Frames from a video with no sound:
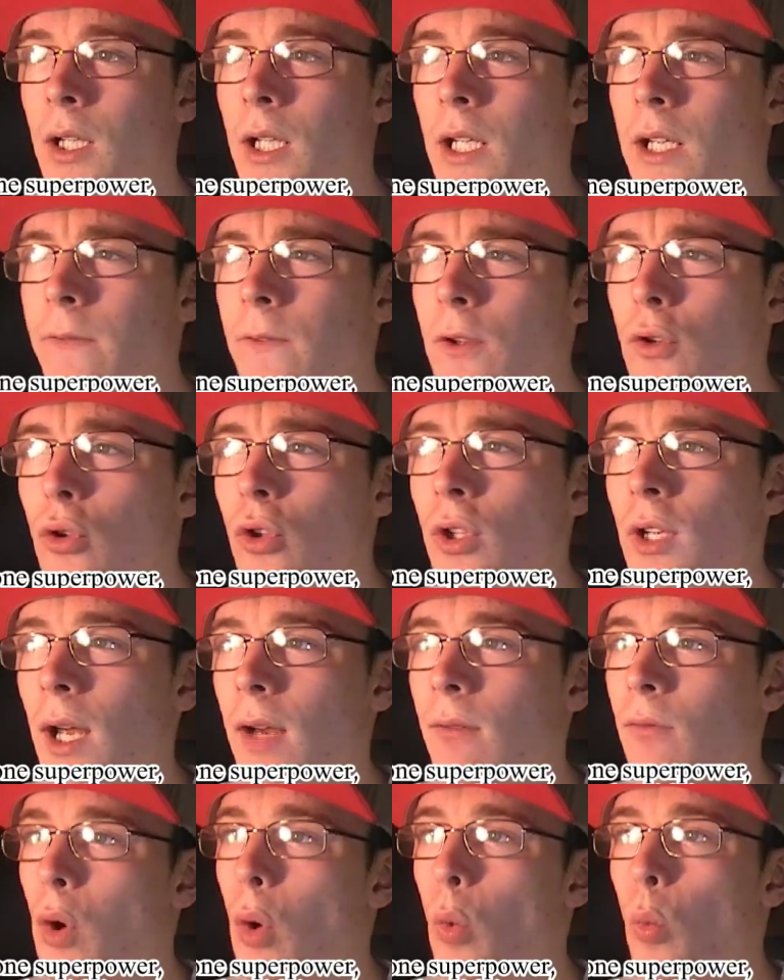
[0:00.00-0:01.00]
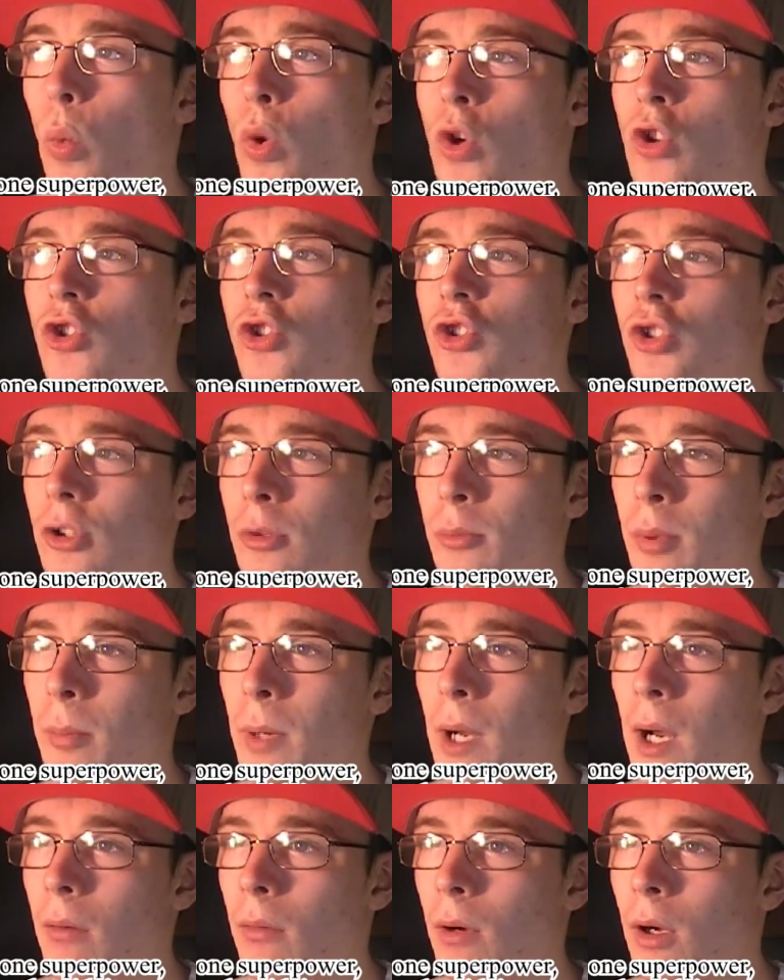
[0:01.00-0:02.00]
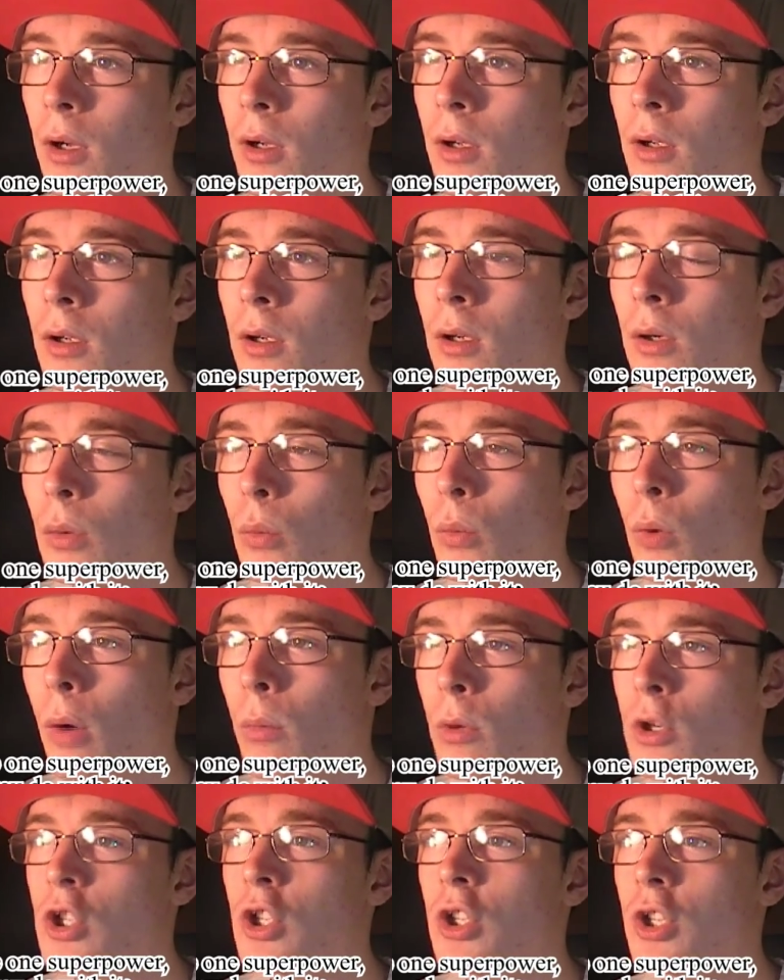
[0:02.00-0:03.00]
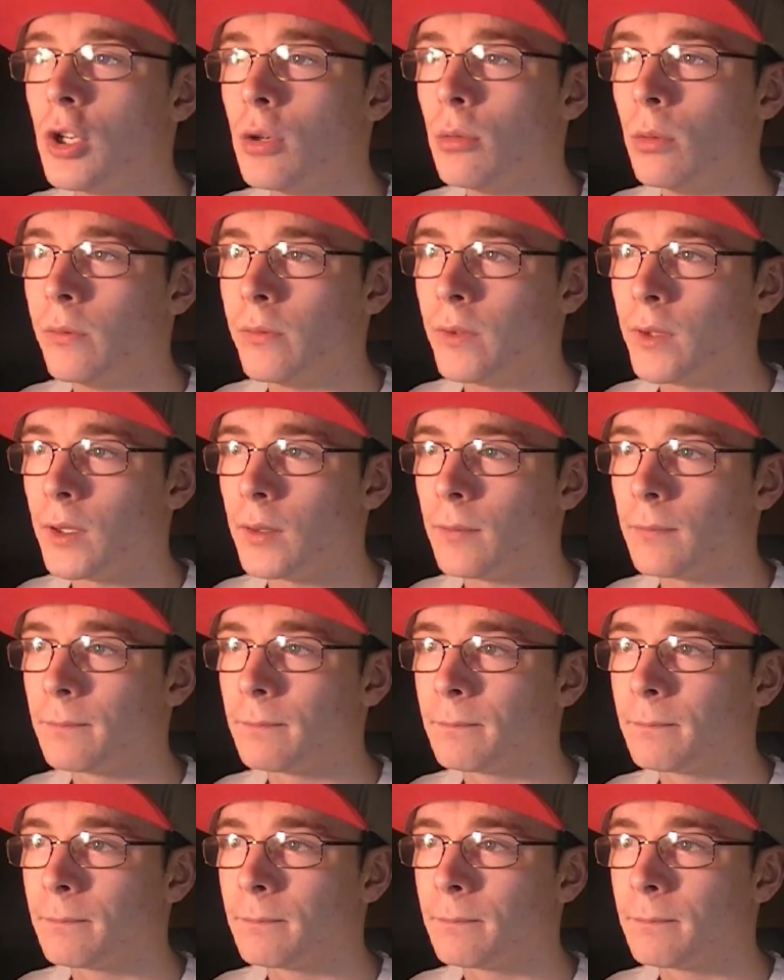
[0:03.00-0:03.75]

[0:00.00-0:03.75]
If you could have one superpower, what would you do with it?